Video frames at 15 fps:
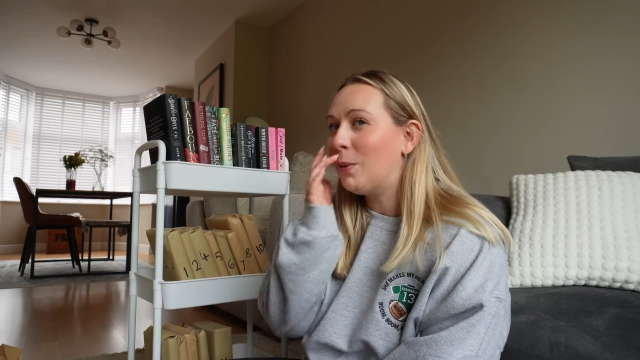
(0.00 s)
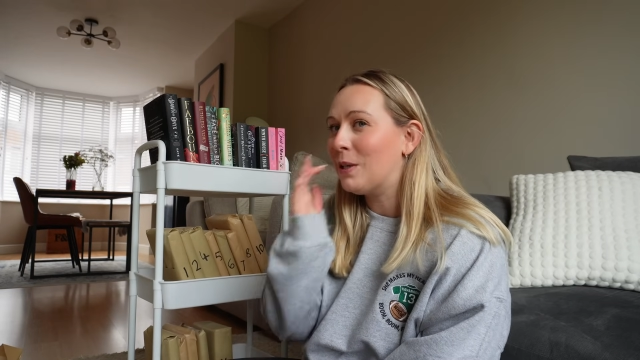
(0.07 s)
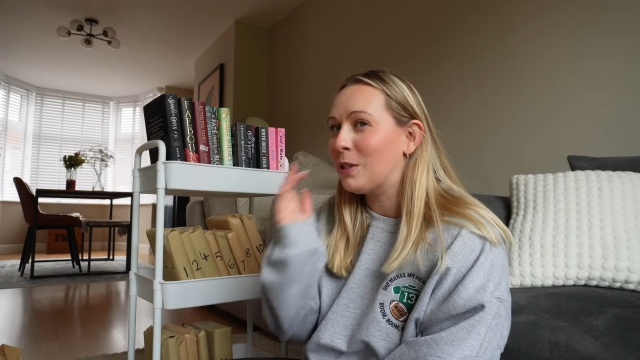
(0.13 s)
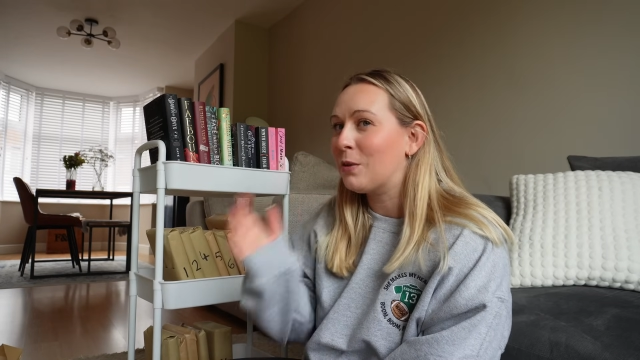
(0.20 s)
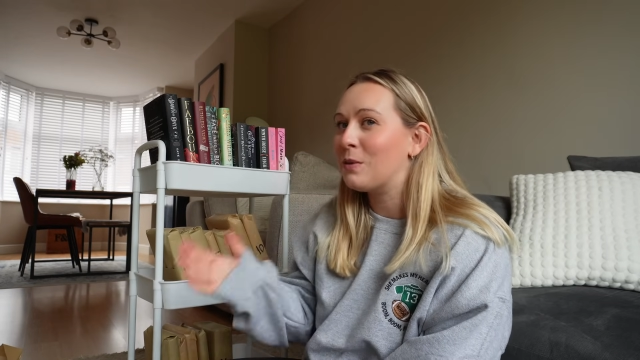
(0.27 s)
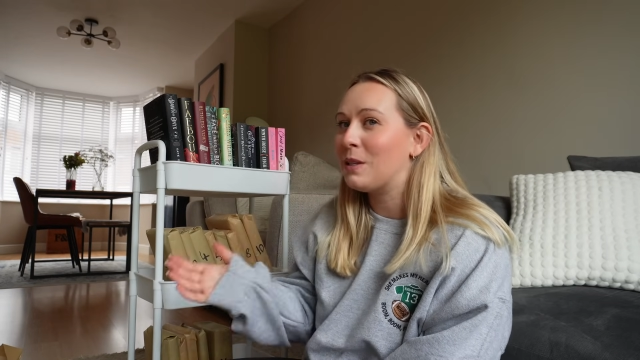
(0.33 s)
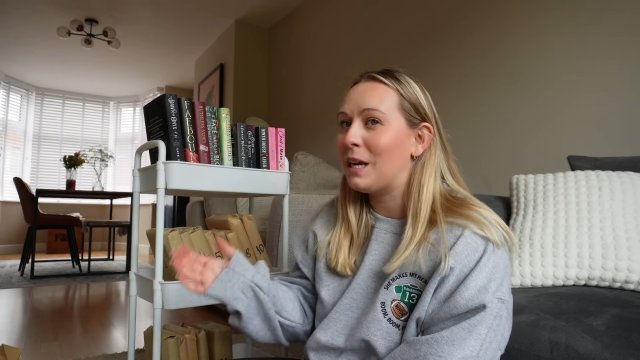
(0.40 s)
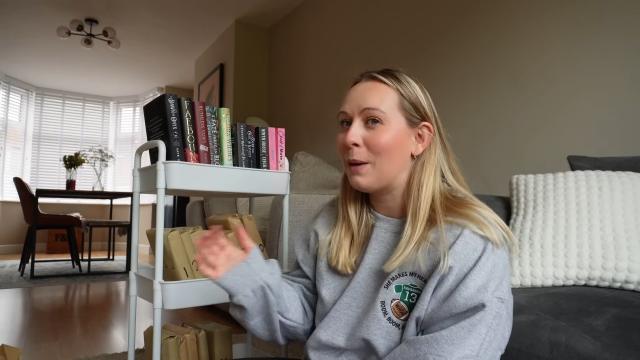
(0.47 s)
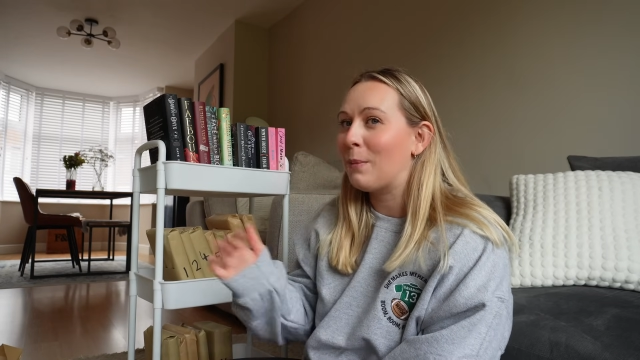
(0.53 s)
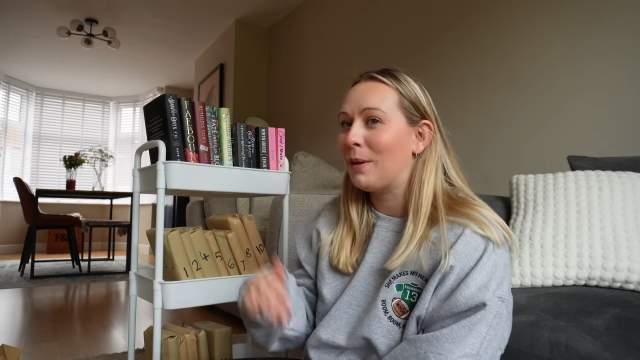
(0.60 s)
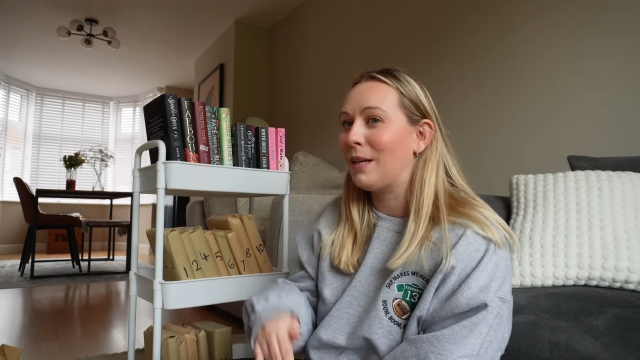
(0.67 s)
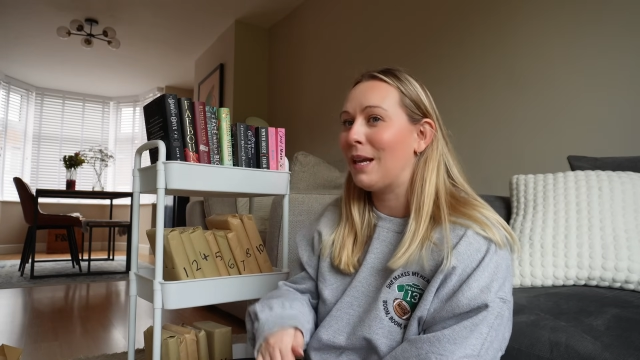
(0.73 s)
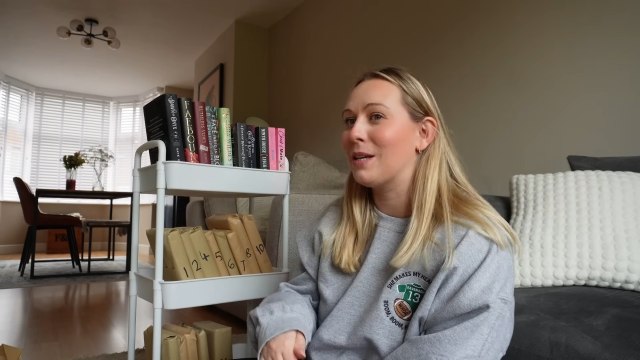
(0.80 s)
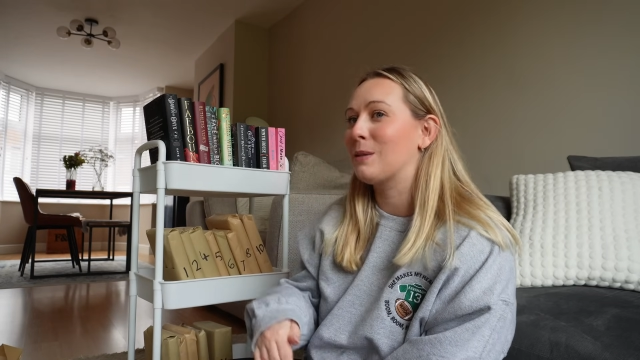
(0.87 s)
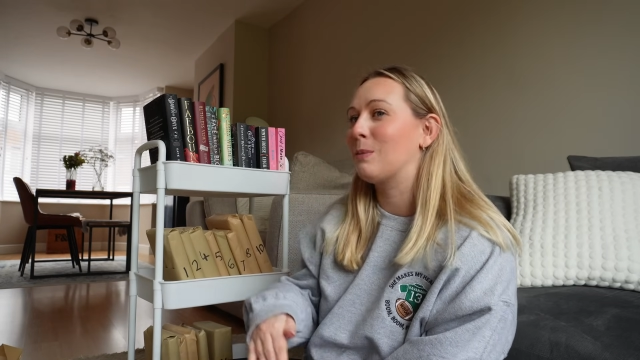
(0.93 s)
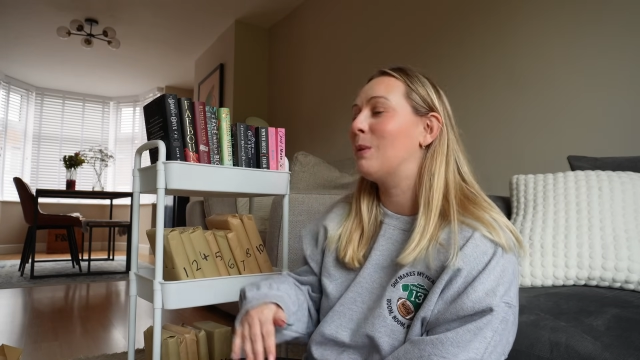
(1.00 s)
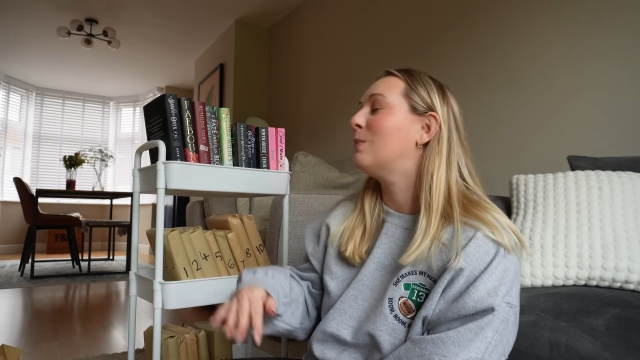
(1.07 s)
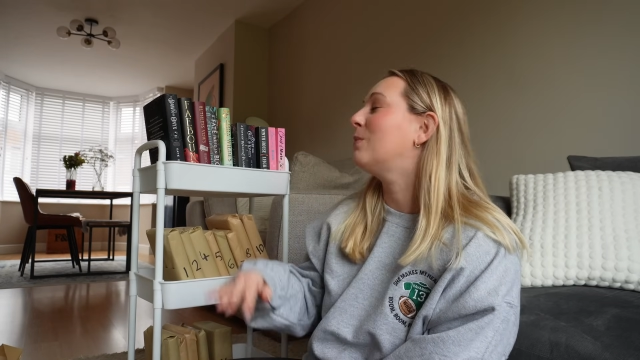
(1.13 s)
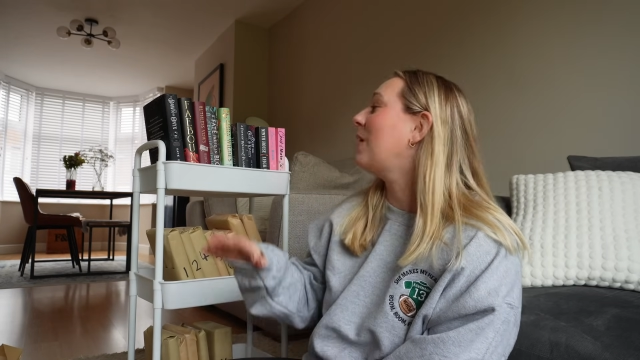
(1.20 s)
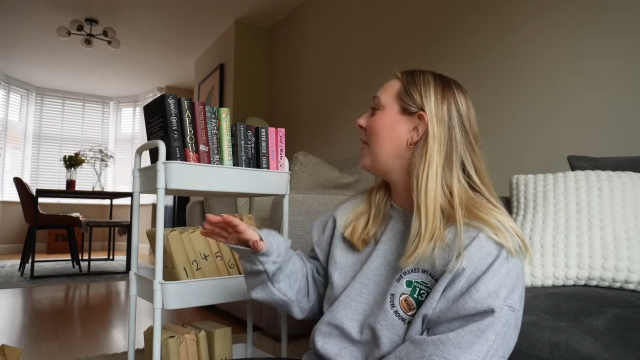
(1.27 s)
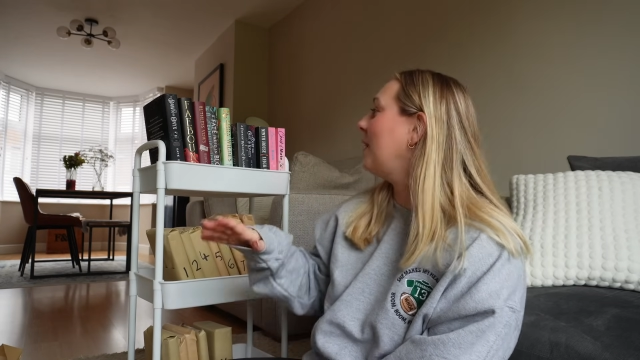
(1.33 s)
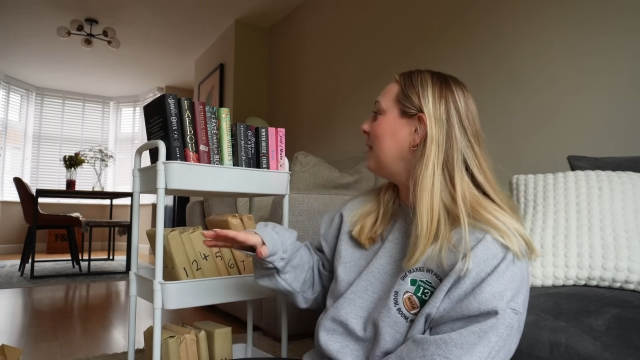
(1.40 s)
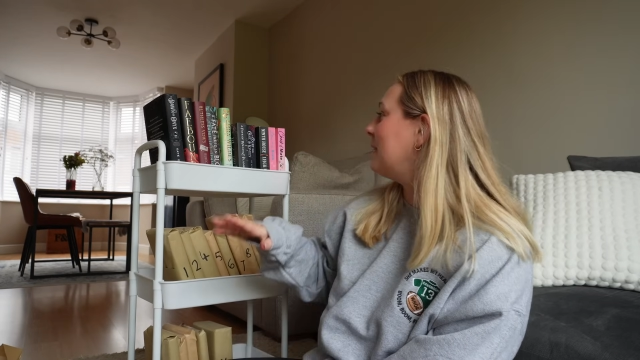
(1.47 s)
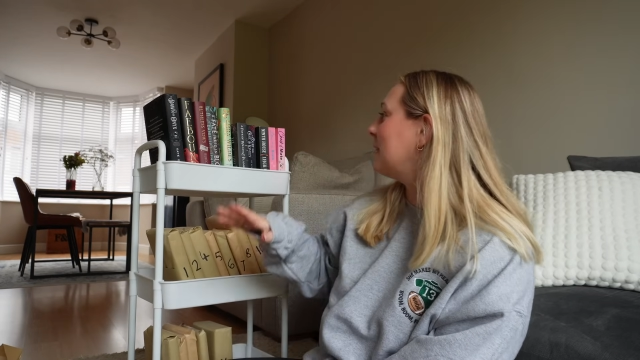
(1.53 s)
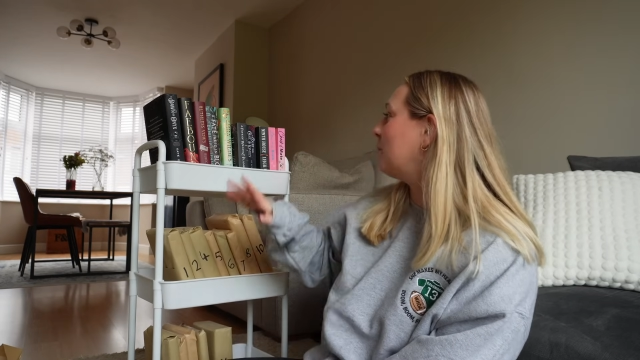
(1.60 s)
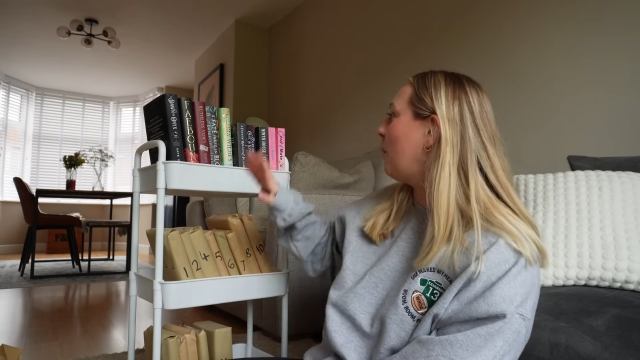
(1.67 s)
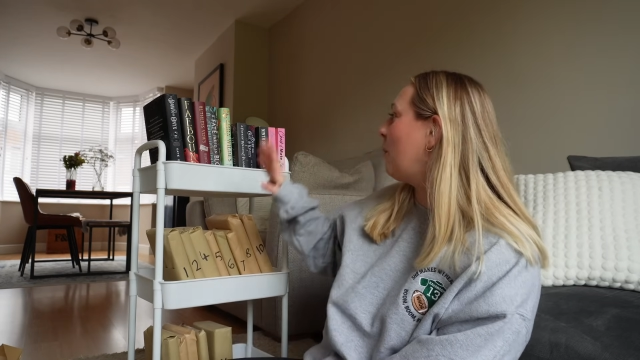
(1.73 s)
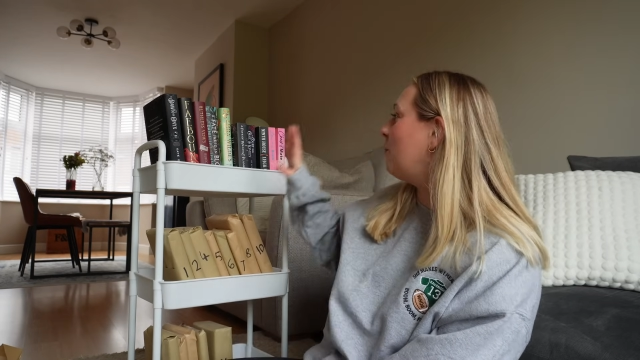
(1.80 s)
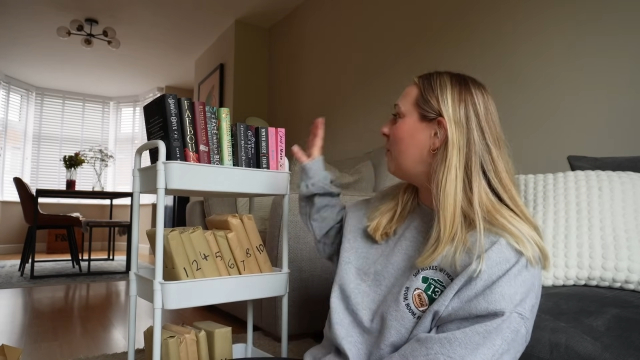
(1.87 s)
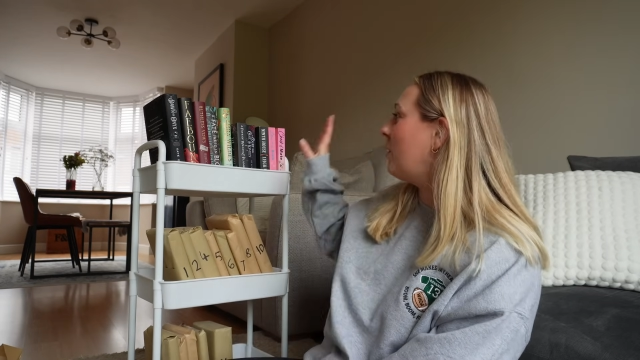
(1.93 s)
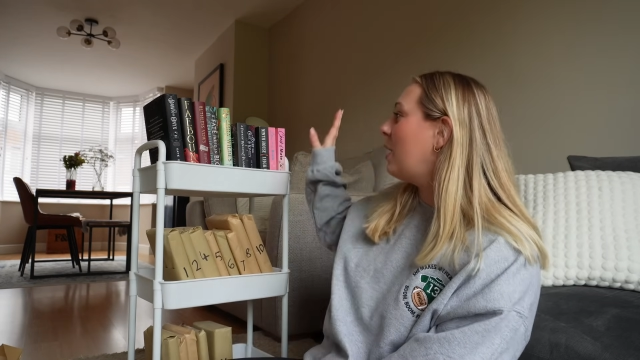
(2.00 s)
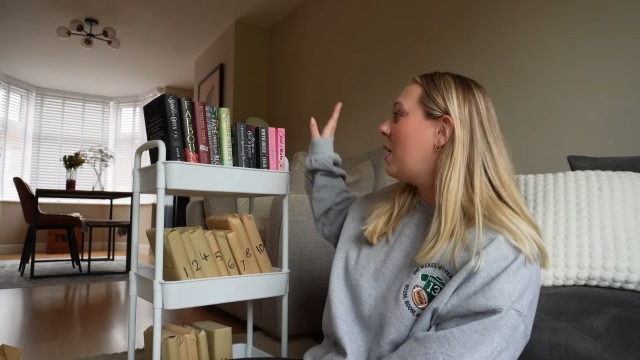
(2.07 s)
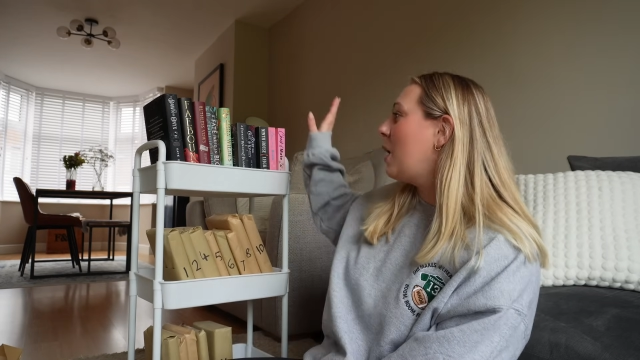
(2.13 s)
which obviously happened last month and this month.